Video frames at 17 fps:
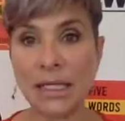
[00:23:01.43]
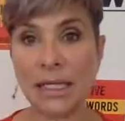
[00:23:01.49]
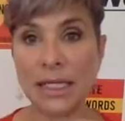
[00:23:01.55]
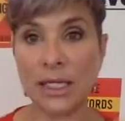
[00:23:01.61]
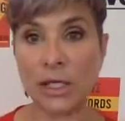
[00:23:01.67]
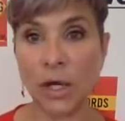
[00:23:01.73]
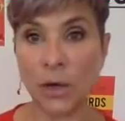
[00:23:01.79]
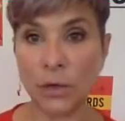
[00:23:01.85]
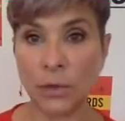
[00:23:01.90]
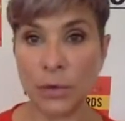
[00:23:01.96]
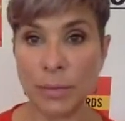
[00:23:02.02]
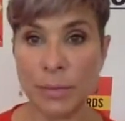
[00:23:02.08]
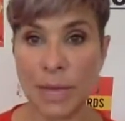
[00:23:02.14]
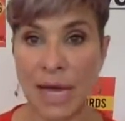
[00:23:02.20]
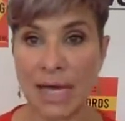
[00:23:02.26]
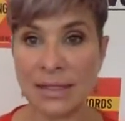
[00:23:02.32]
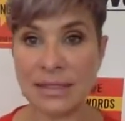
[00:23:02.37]
go to a
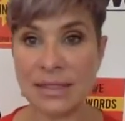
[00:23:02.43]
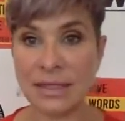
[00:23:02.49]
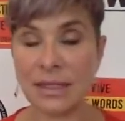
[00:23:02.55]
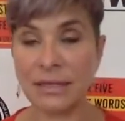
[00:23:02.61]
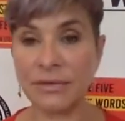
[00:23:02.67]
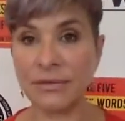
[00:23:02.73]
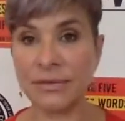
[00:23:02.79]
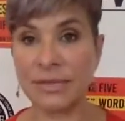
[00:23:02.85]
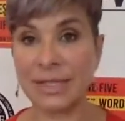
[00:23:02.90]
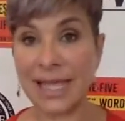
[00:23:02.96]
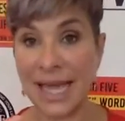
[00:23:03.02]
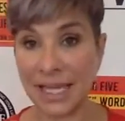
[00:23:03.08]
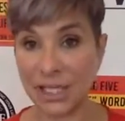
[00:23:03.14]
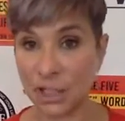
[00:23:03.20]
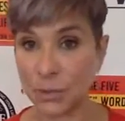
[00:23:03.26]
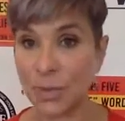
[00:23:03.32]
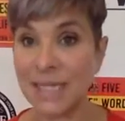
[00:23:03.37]
positive,
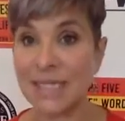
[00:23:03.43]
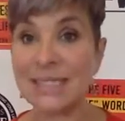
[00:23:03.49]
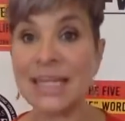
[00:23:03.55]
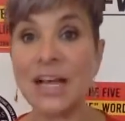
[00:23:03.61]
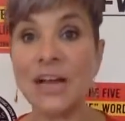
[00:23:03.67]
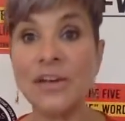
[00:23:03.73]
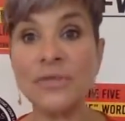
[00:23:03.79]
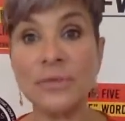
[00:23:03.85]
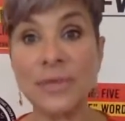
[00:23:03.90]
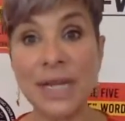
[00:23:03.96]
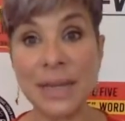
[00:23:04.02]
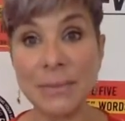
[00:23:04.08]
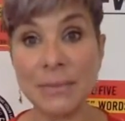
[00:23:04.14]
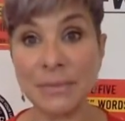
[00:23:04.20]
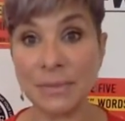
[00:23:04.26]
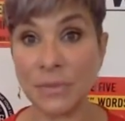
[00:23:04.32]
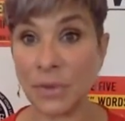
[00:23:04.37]
catch myself when
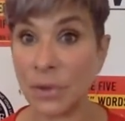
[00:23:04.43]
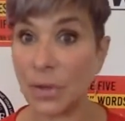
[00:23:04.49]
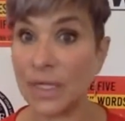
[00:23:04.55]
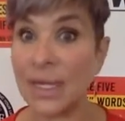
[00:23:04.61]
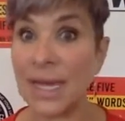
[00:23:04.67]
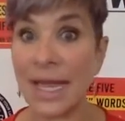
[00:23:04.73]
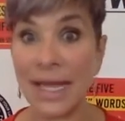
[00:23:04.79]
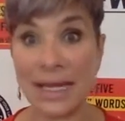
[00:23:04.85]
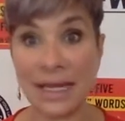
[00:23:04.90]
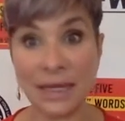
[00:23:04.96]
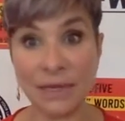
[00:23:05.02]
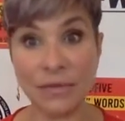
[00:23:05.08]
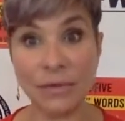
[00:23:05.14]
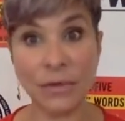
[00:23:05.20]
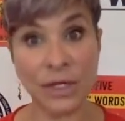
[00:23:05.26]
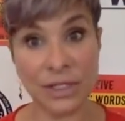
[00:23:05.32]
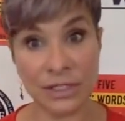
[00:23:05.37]
I'm going negative
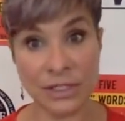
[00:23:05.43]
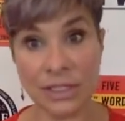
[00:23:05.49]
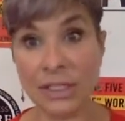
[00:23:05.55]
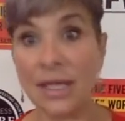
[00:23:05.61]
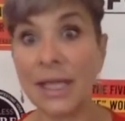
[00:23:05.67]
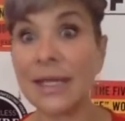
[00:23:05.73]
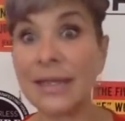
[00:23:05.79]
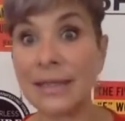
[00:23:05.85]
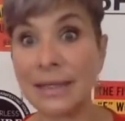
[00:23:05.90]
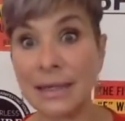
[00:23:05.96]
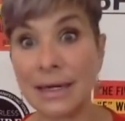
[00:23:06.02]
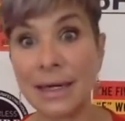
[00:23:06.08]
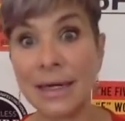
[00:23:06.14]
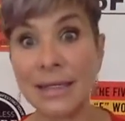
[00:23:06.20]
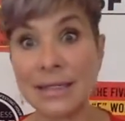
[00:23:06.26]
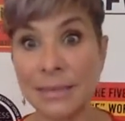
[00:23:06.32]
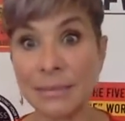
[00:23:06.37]
or into like the
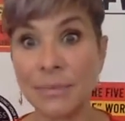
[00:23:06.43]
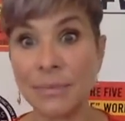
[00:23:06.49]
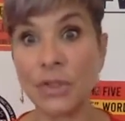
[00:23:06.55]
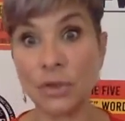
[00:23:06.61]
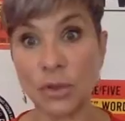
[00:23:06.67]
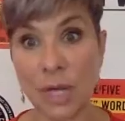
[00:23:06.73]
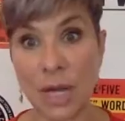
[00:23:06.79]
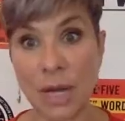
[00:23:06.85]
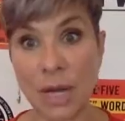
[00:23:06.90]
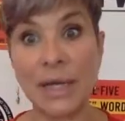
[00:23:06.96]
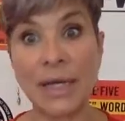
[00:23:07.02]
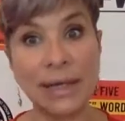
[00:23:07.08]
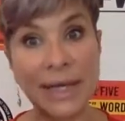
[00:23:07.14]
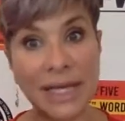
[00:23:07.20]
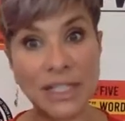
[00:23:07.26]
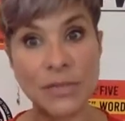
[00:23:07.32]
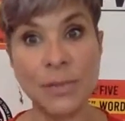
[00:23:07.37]
gossip, the drama,
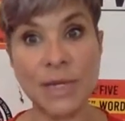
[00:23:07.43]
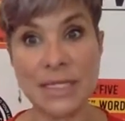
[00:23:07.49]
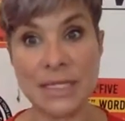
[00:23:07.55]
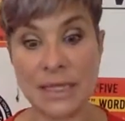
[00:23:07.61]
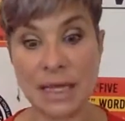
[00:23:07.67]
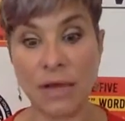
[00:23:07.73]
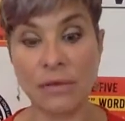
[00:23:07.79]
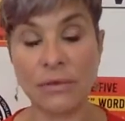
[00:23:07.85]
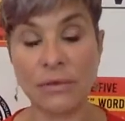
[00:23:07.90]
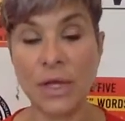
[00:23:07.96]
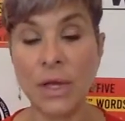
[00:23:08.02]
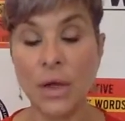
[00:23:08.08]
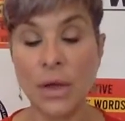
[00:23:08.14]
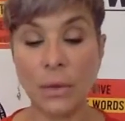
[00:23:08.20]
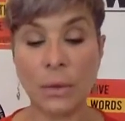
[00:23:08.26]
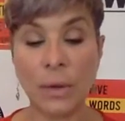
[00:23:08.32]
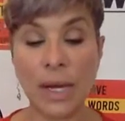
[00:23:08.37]
catch myself,
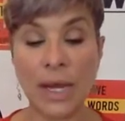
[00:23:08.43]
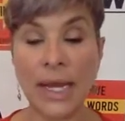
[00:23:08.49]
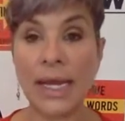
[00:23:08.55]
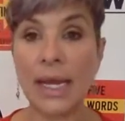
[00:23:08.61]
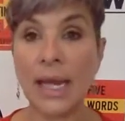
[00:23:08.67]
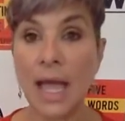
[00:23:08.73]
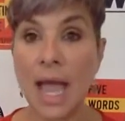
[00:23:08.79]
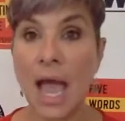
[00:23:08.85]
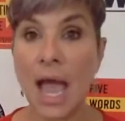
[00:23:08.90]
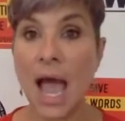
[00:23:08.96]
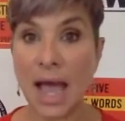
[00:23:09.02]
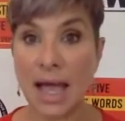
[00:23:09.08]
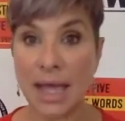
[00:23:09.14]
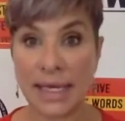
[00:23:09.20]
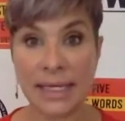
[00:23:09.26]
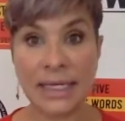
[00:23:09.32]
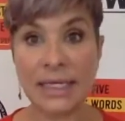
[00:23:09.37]
right?
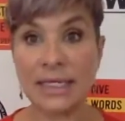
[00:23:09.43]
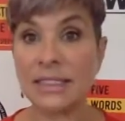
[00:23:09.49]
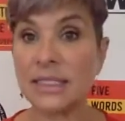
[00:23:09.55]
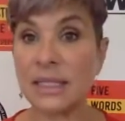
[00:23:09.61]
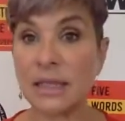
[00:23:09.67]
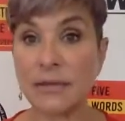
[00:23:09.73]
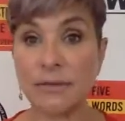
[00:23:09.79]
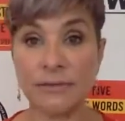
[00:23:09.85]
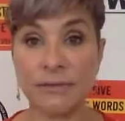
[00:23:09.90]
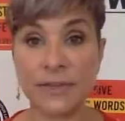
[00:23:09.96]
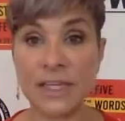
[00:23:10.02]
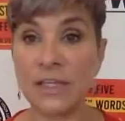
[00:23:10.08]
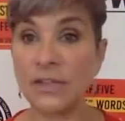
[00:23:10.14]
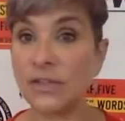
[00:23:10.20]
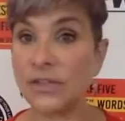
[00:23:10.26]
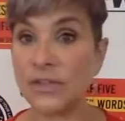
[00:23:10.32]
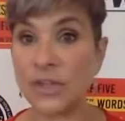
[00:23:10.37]
I get into the
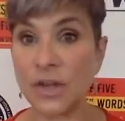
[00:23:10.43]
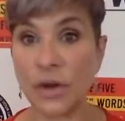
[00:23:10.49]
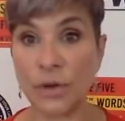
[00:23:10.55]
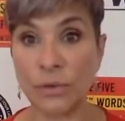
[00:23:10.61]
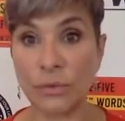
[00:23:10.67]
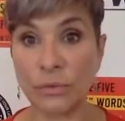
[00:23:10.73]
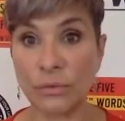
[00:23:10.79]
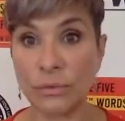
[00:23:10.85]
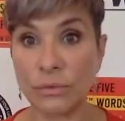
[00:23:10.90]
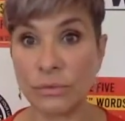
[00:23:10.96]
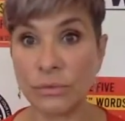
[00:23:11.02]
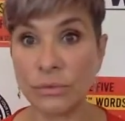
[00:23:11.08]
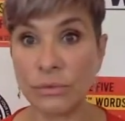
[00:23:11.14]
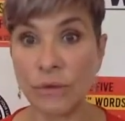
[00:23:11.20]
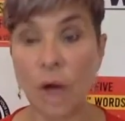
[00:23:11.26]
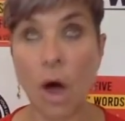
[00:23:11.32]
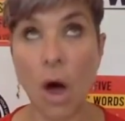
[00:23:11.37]
feel zone
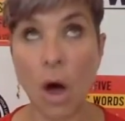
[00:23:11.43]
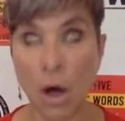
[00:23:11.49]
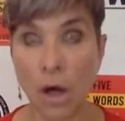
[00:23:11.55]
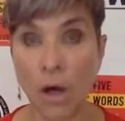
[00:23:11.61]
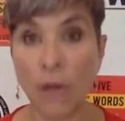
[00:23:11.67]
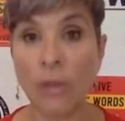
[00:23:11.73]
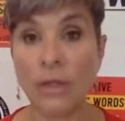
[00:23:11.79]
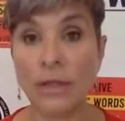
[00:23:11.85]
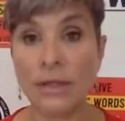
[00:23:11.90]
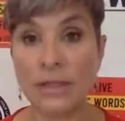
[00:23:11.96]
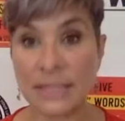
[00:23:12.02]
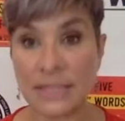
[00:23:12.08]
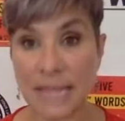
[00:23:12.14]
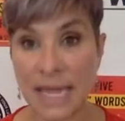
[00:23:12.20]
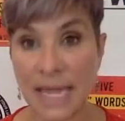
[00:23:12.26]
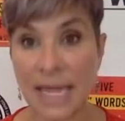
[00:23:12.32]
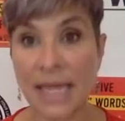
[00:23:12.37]
all
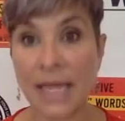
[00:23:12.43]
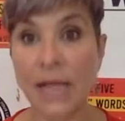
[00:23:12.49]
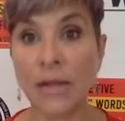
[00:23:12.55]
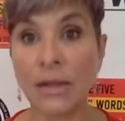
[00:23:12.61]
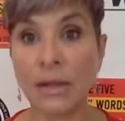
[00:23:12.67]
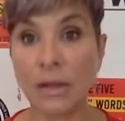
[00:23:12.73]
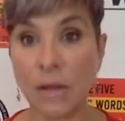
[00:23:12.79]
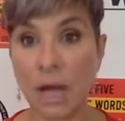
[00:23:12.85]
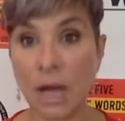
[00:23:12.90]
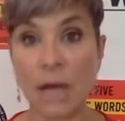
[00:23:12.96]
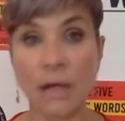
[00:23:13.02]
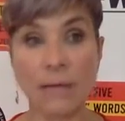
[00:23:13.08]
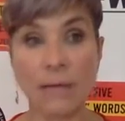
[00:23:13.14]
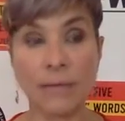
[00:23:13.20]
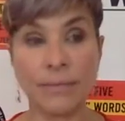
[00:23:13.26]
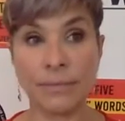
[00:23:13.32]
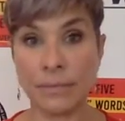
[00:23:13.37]
day long.
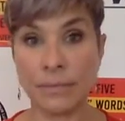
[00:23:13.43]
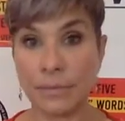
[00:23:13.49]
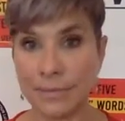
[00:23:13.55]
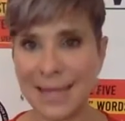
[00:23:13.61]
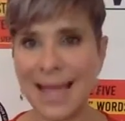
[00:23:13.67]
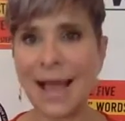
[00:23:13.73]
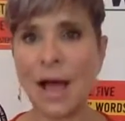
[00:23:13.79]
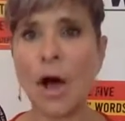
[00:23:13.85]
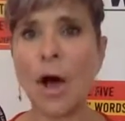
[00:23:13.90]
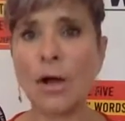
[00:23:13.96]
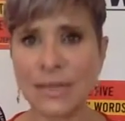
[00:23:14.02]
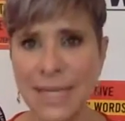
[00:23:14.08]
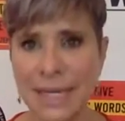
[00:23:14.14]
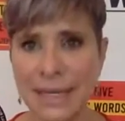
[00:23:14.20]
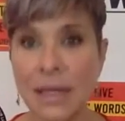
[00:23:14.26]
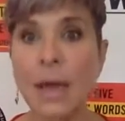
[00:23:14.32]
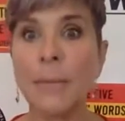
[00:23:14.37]
Not all
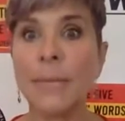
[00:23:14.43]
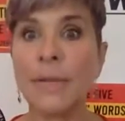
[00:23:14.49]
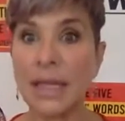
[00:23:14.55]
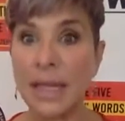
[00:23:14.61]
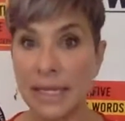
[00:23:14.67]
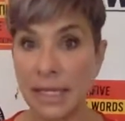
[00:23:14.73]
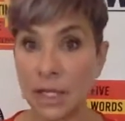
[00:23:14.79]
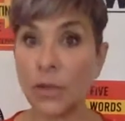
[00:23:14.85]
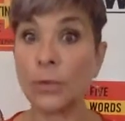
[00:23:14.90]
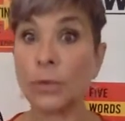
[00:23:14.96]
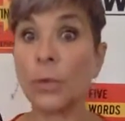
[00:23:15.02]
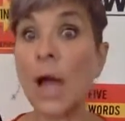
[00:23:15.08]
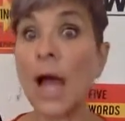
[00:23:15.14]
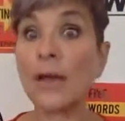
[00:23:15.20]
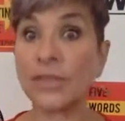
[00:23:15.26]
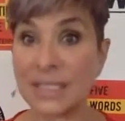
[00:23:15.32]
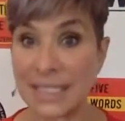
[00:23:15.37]
day, but like
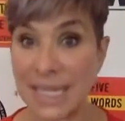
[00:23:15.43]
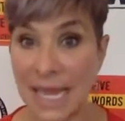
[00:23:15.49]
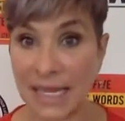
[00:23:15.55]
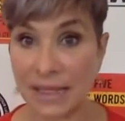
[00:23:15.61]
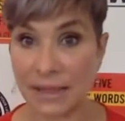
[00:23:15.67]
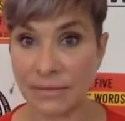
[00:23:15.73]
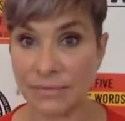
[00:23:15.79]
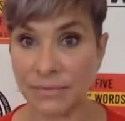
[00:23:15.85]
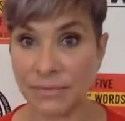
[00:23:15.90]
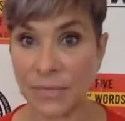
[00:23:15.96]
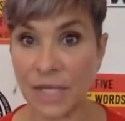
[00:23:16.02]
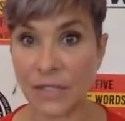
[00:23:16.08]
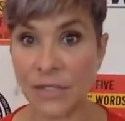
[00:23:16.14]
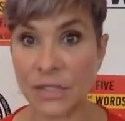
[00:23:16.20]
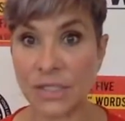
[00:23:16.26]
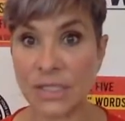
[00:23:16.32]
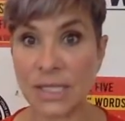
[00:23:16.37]
throughout the day,
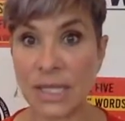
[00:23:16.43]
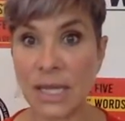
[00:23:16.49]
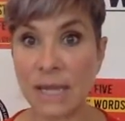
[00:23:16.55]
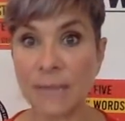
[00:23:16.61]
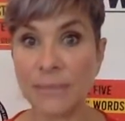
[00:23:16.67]
I should say.